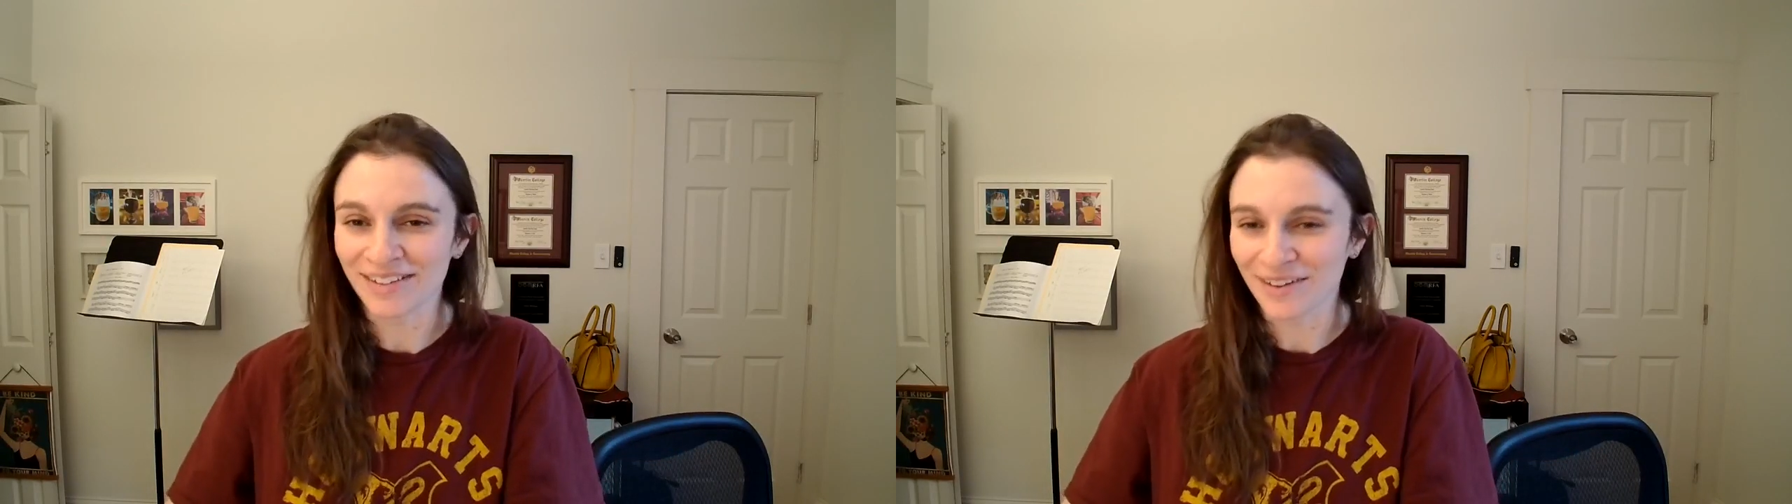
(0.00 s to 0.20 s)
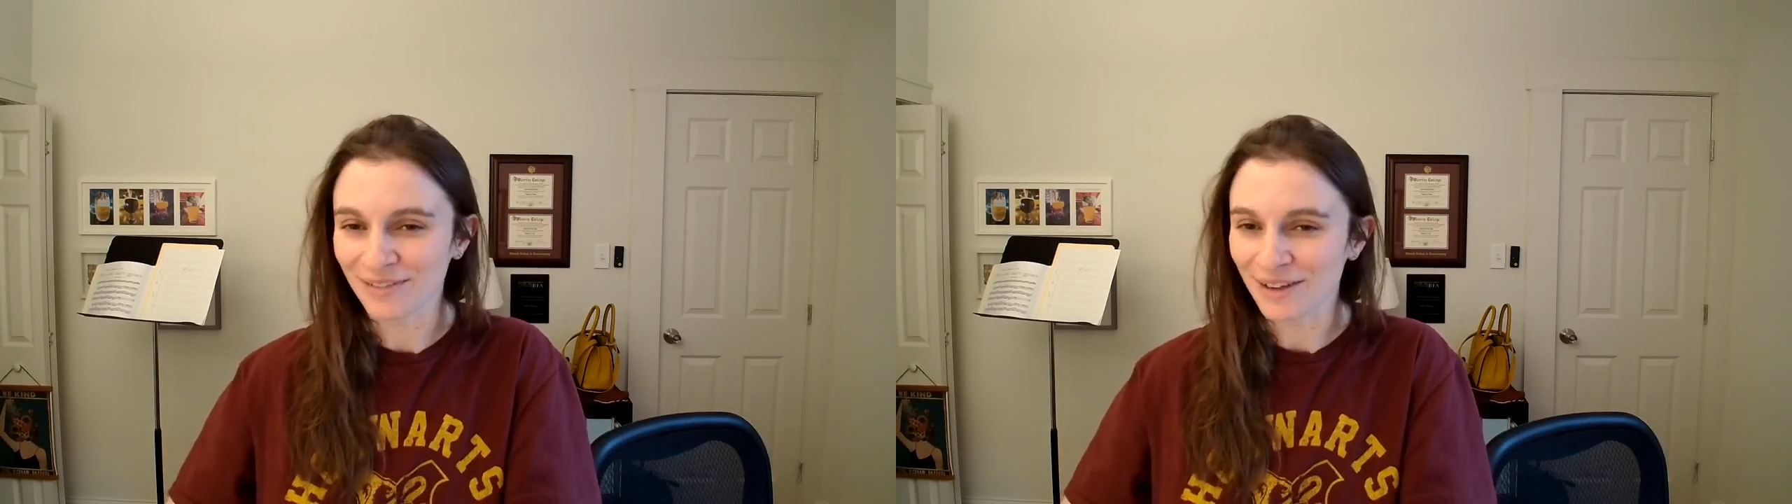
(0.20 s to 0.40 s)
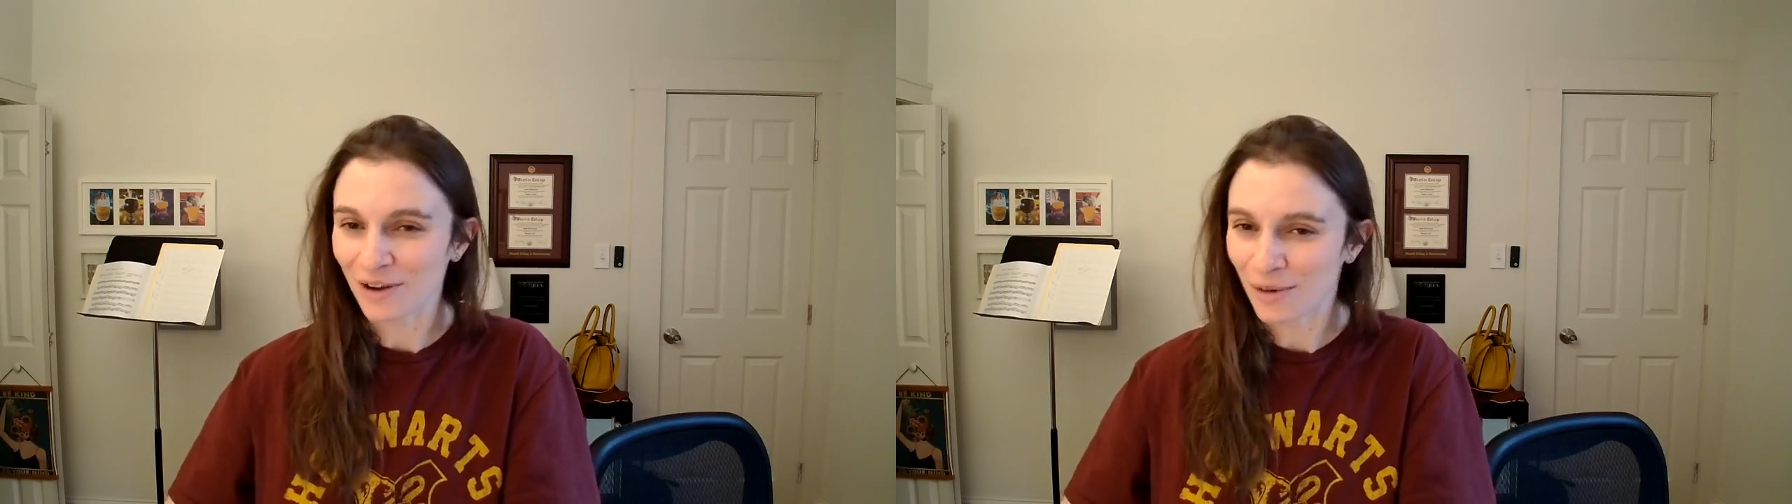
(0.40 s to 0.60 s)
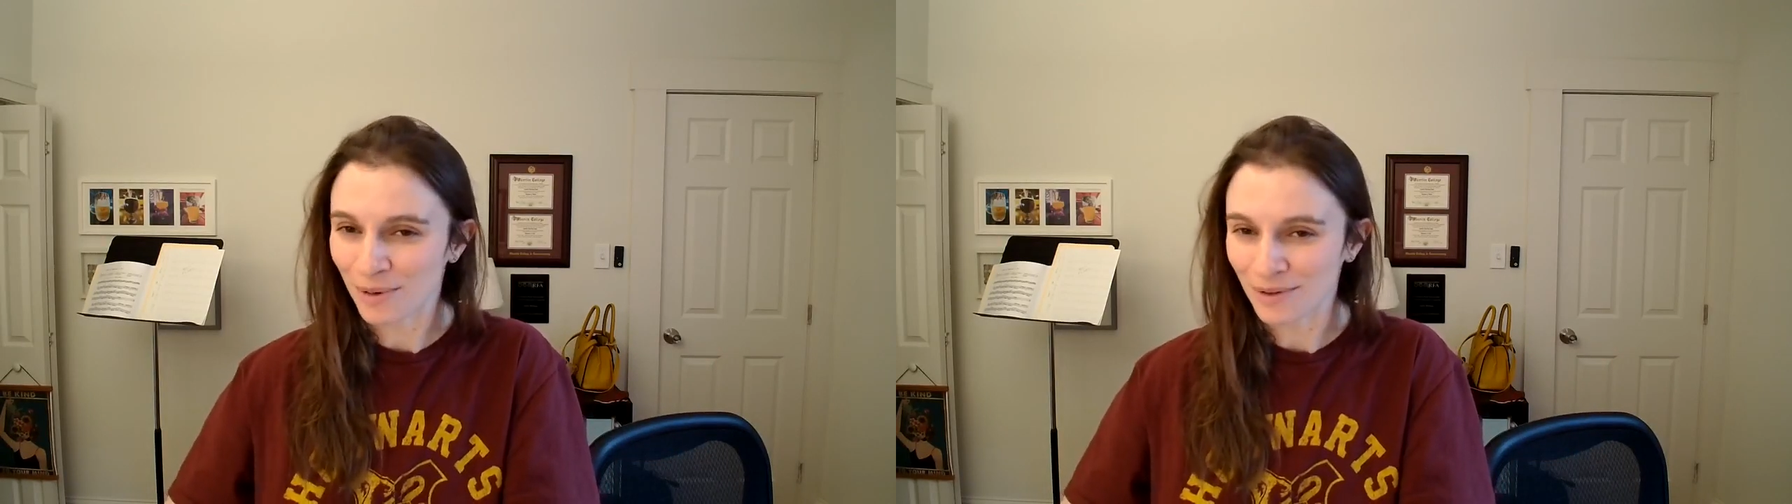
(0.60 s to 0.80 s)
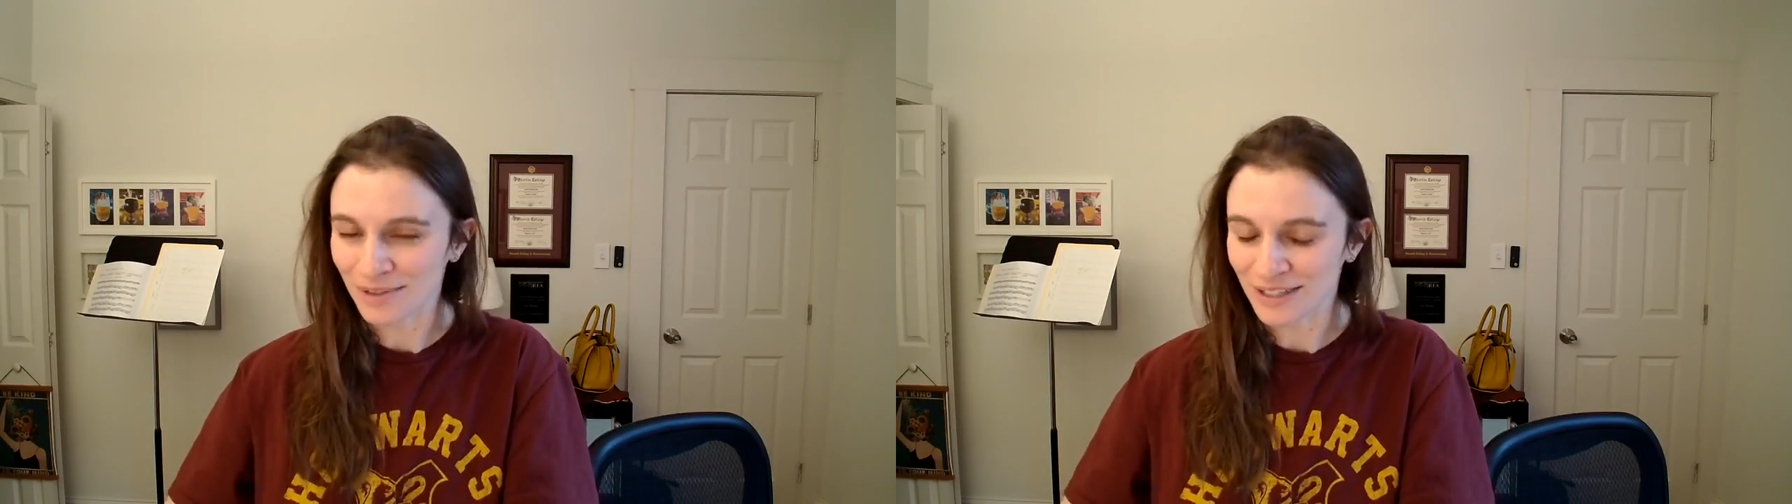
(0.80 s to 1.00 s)
lovely
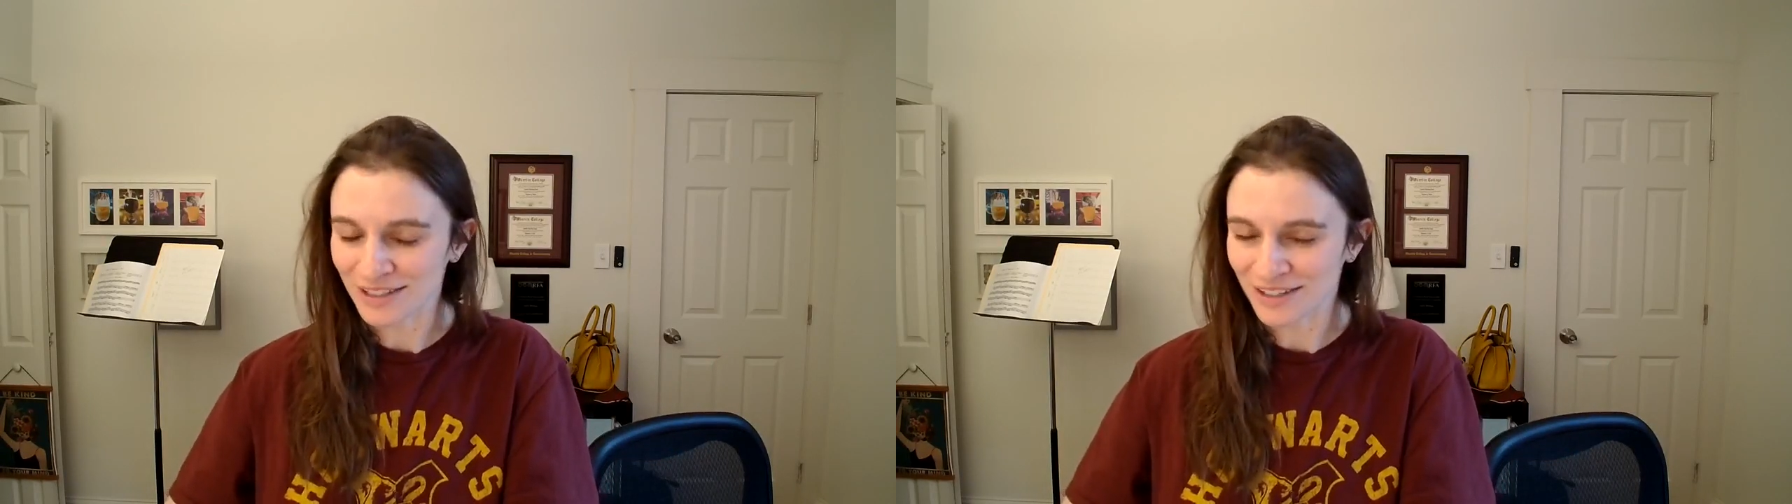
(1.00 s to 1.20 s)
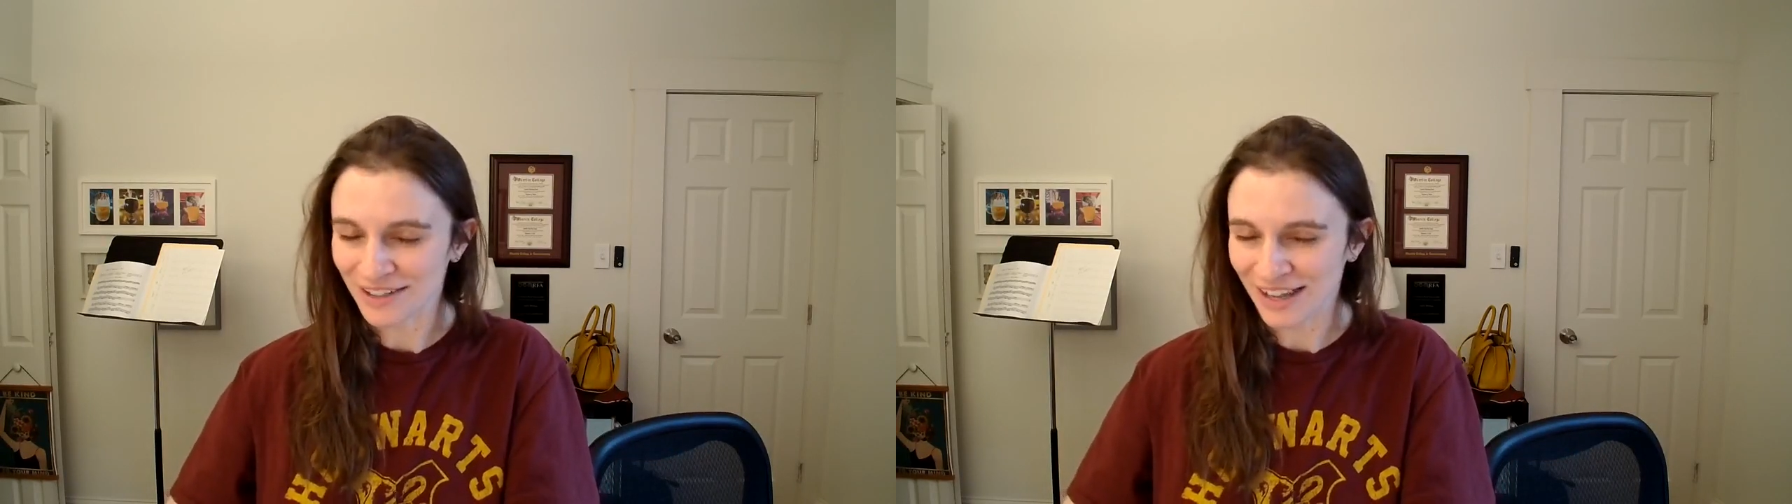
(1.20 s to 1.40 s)
oboe teacher,